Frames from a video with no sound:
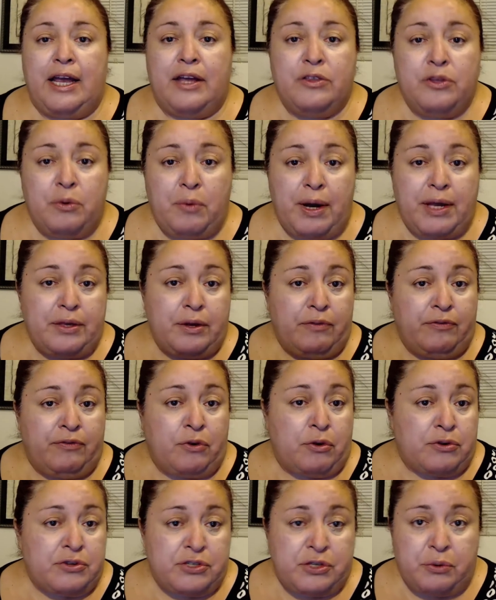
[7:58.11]
And the way that, of
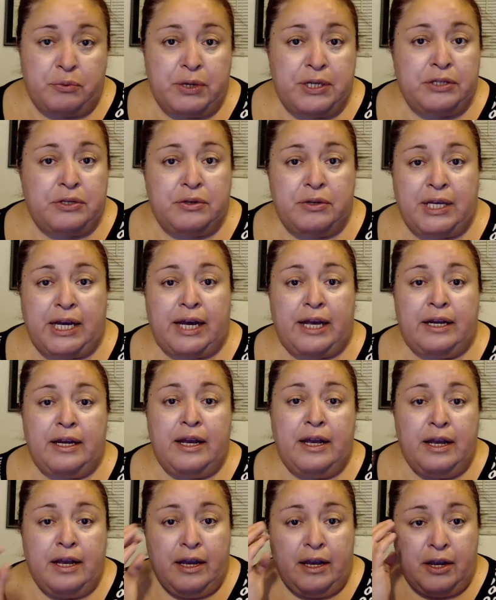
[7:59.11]
course, that we do that
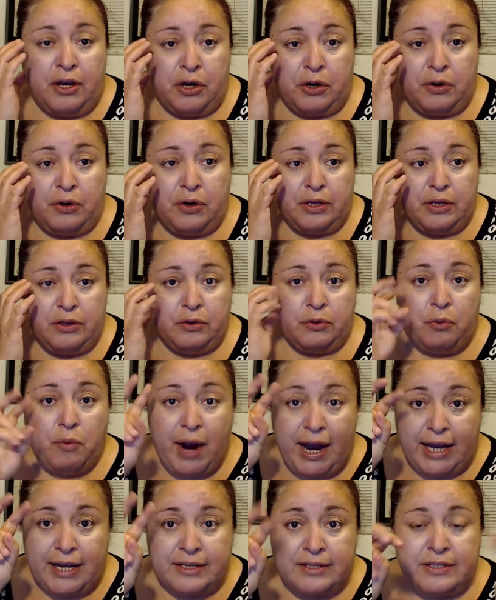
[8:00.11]
here the
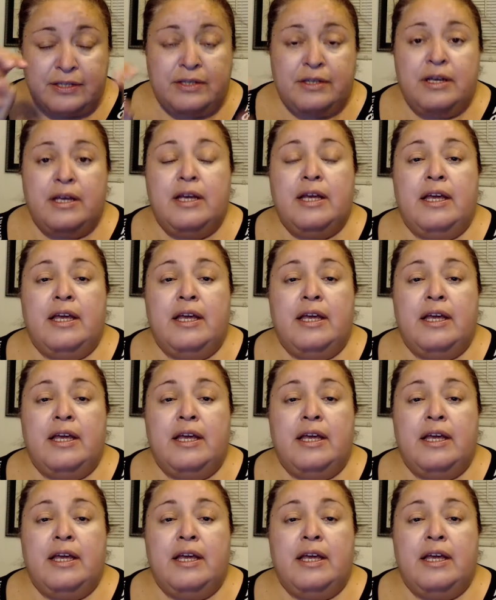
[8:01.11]
West